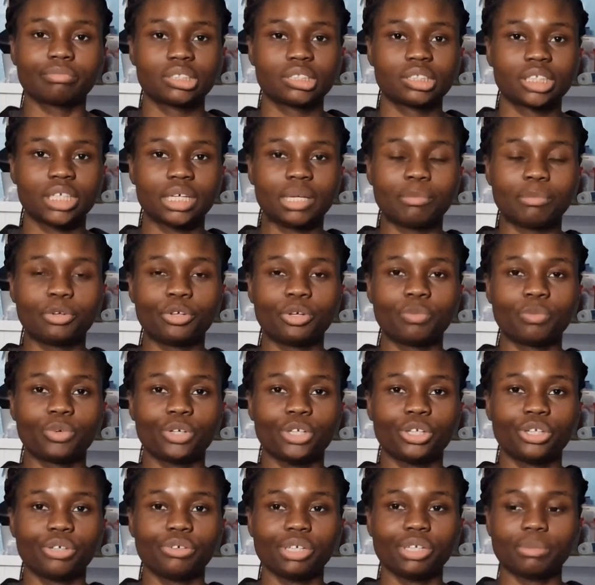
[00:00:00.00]
keep doing what you're
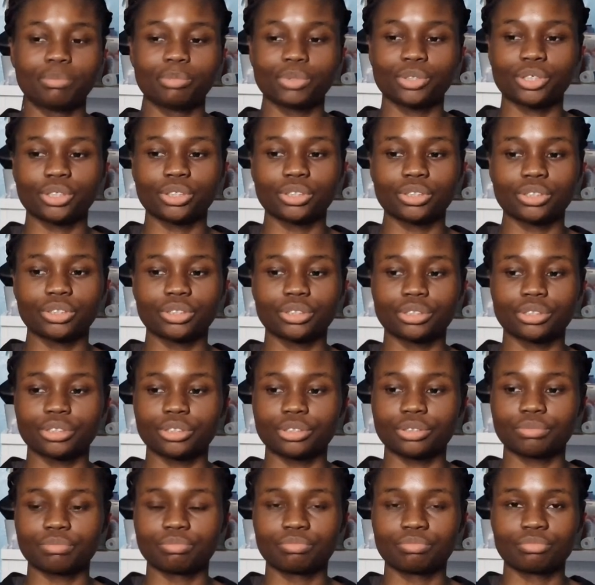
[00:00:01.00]
doing, because
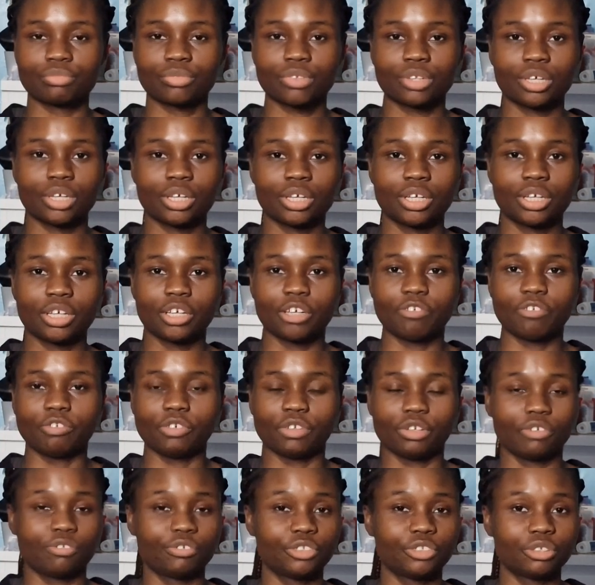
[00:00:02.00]
if you
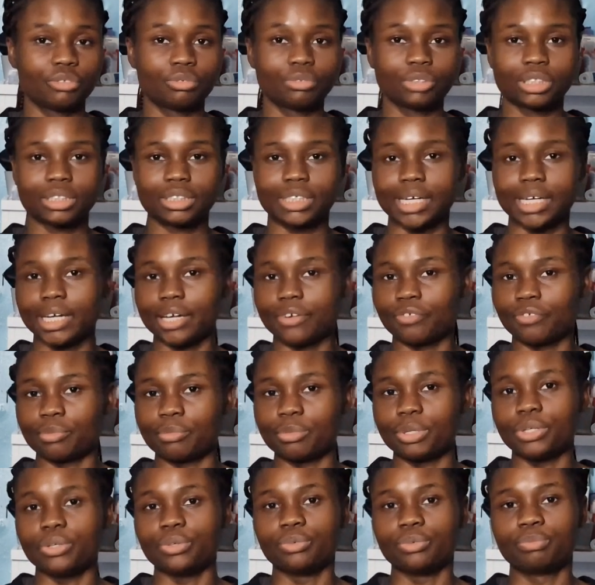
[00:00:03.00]
love it, no one can take it from
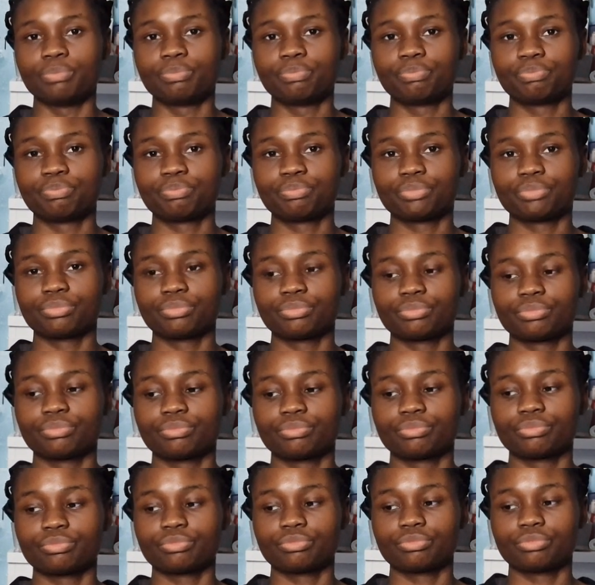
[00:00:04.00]
you.
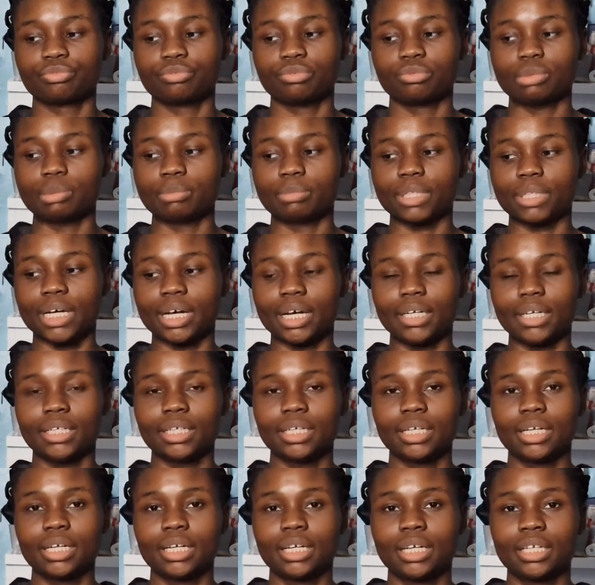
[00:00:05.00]
Remember that.
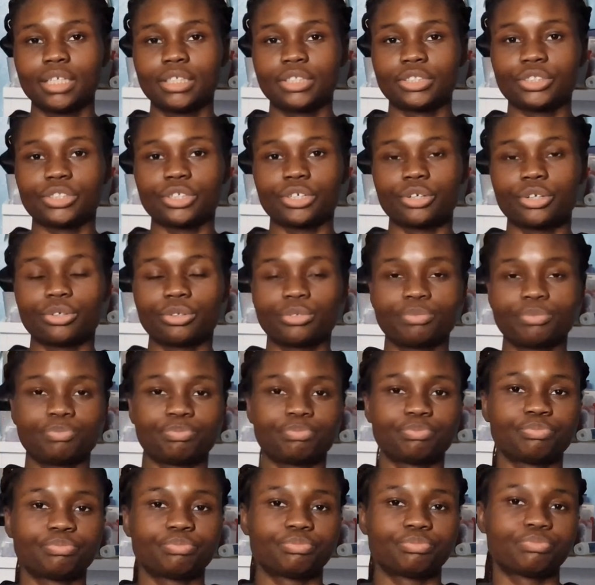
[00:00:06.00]
So
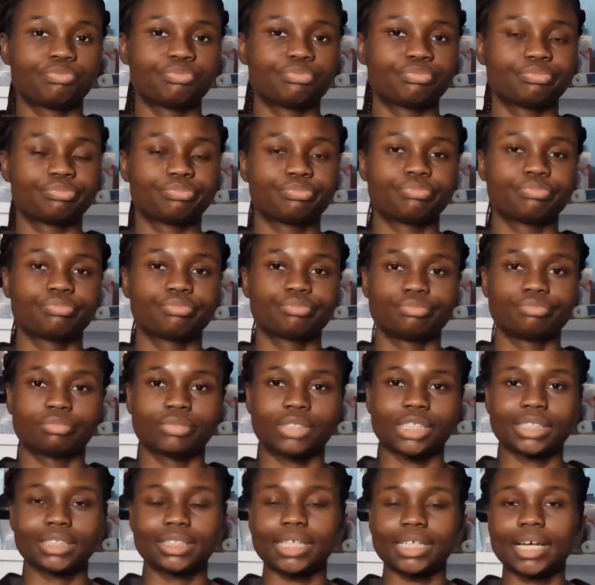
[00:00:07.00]

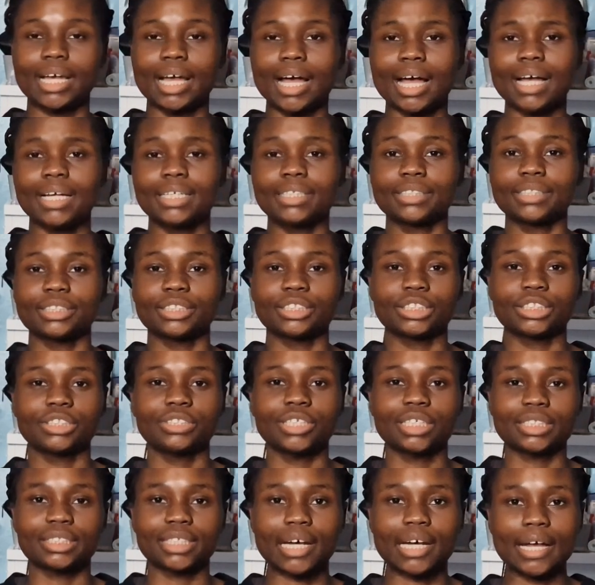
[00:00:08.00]
that's it, and see you
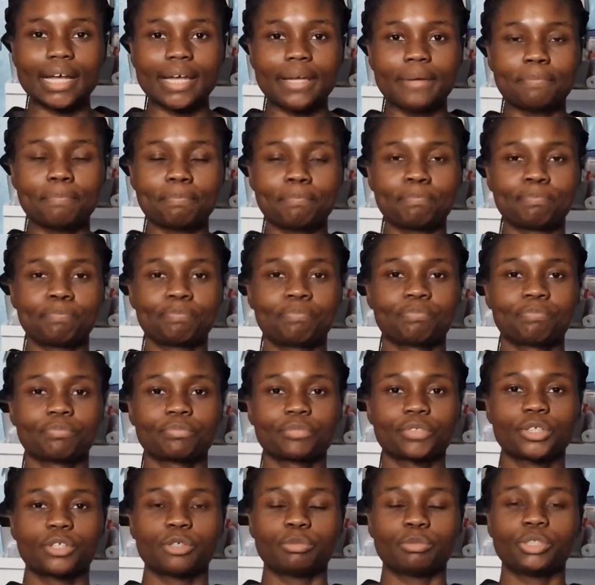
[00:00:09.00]
next time.
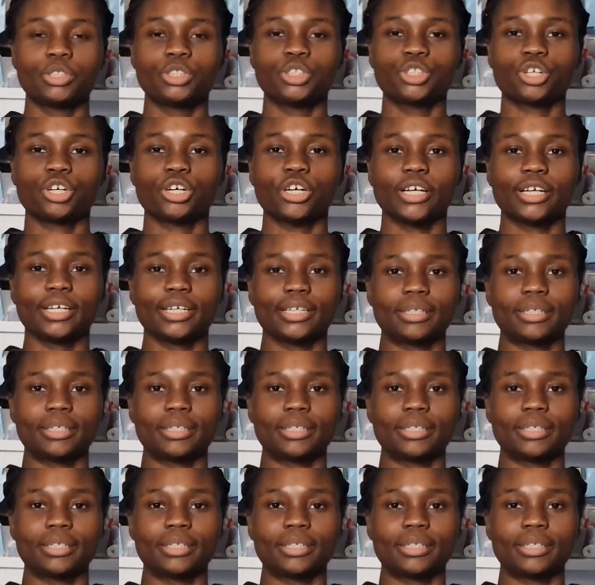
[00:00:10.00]
Hope you enjoy.